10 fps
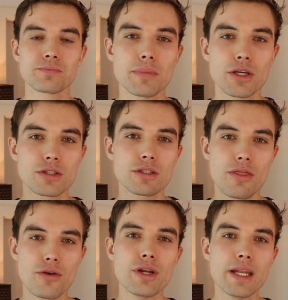Because
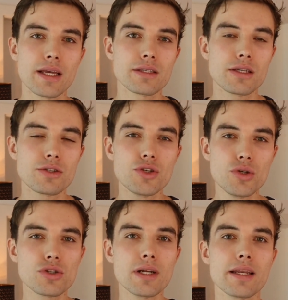30 days is
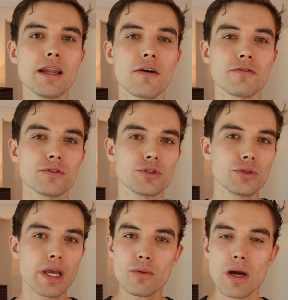usually enough
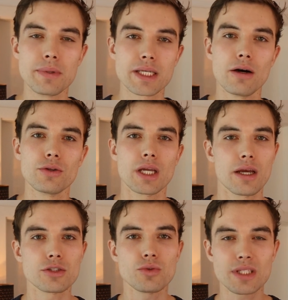to get a website out
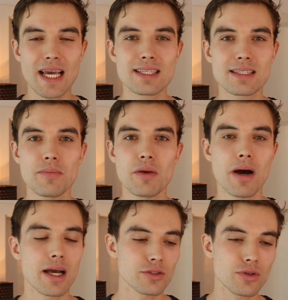there, to test some
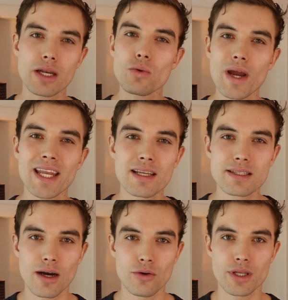demand, to get a
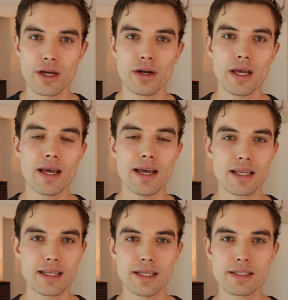waitlist out there,
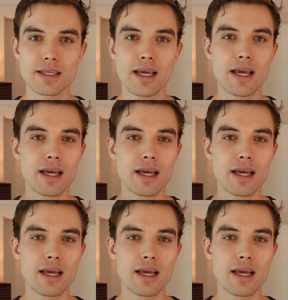at least,